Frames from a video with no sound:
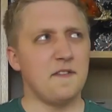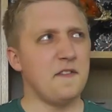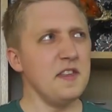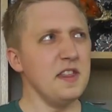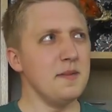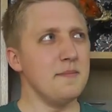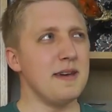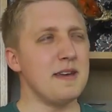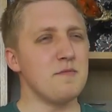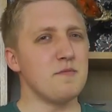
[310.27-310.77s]
And I
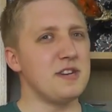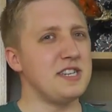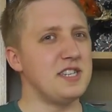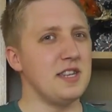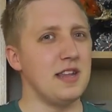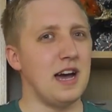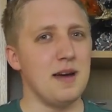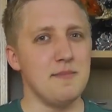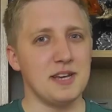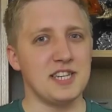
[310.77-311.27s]
think the main
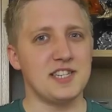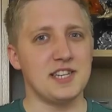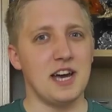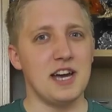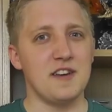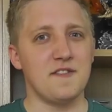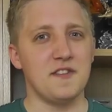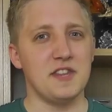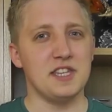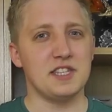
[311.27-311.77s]
reason that I'm
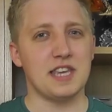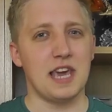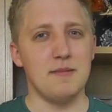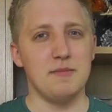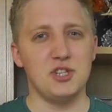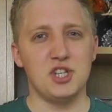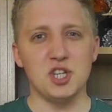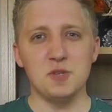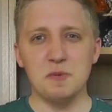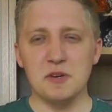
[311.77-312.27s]
excited for this
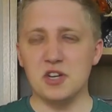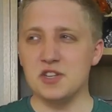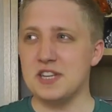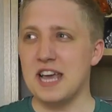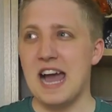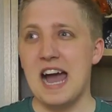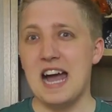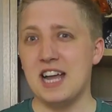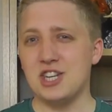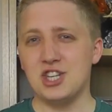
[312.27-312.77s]
game is just
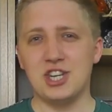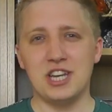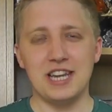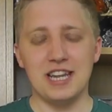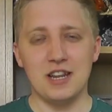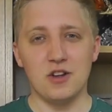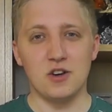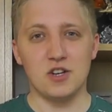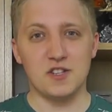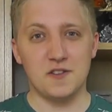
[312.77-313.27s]
because it
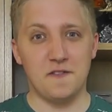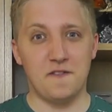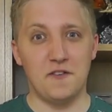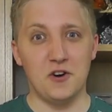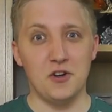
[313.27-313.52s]
actually looks